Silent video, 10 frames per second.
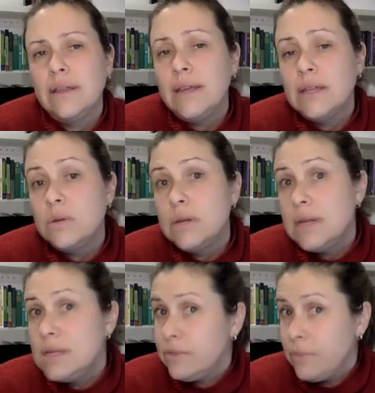And that's what it
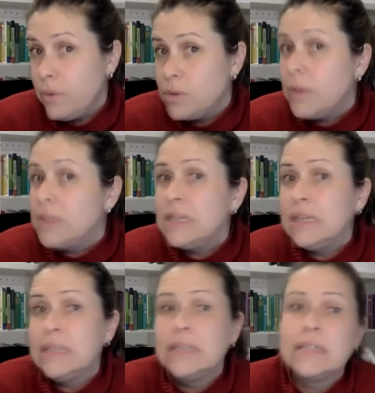is for most spicy
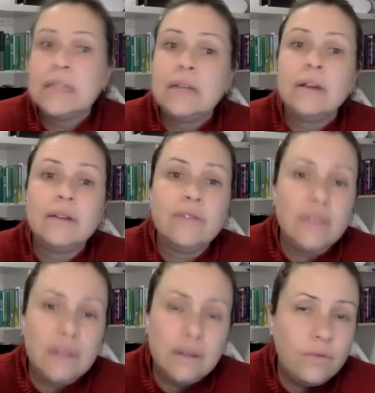kids. It's the narrative that
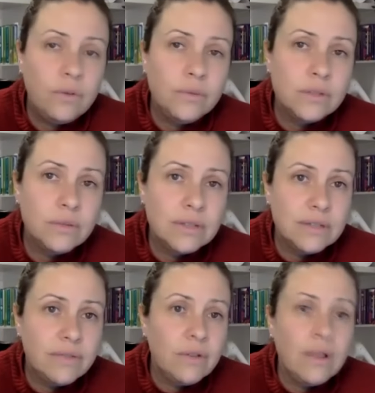then informs the rest
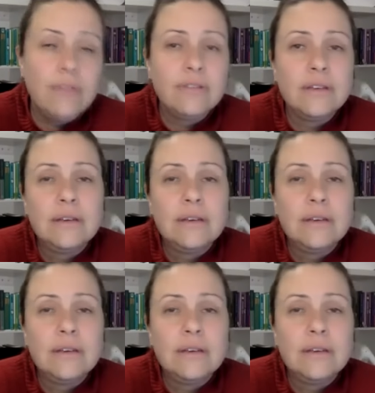of their life.